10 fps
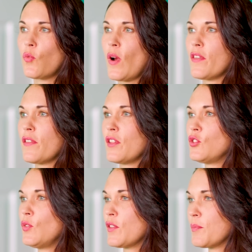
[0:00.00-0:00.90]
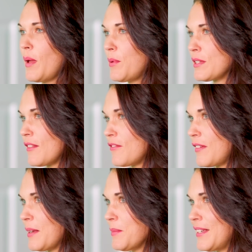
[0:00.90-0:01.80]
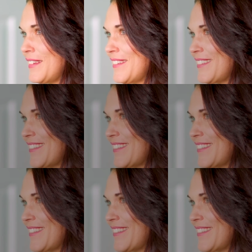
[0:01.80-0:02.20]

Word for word: rather than to other members of the family.